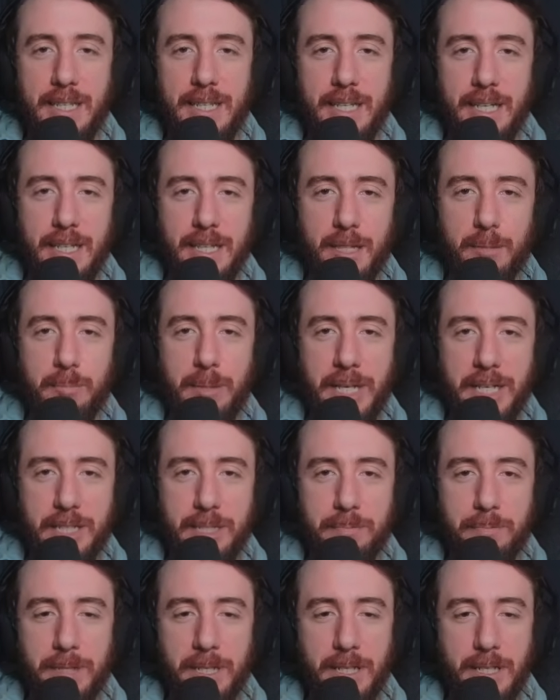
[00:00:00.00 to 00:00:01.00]
than the
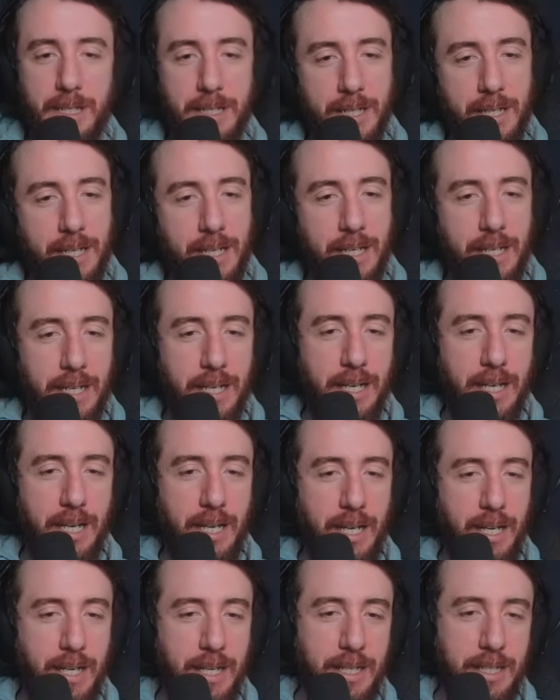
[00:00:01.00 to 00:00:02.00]
Mage Blood.
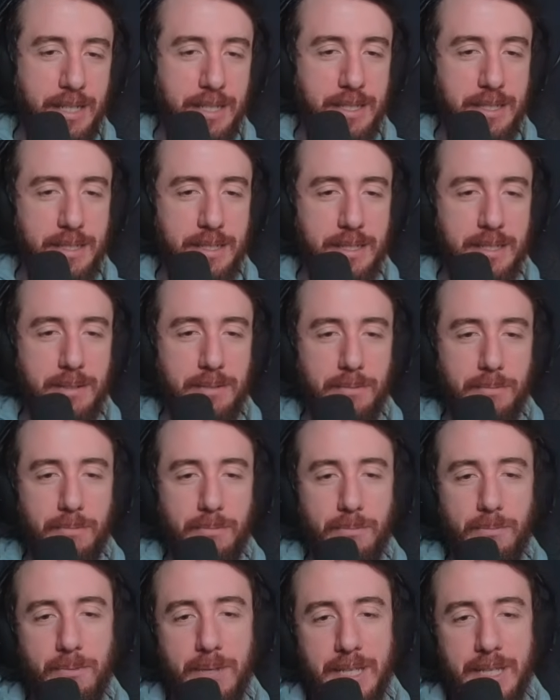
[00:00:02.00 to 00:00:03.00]
And
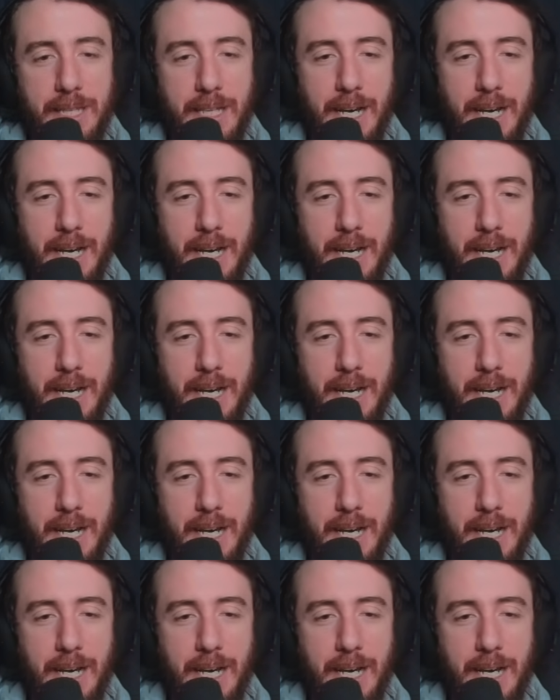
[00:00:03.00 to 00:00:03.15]
with